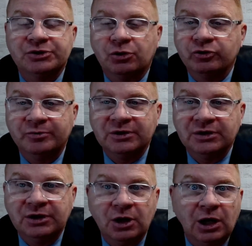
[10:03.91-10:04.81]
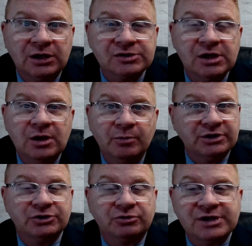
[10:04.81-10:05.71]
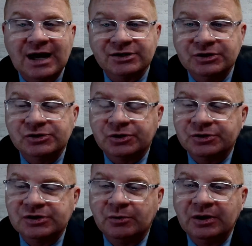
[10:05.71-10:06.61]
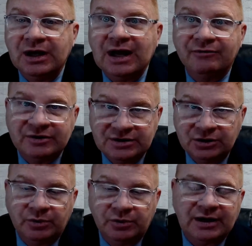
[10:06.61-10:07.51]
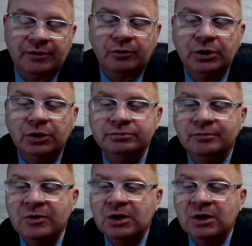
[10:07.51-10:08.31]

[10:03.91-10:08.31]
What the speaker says: which ultimately cause potential tax concerns that we have to deal with down the road.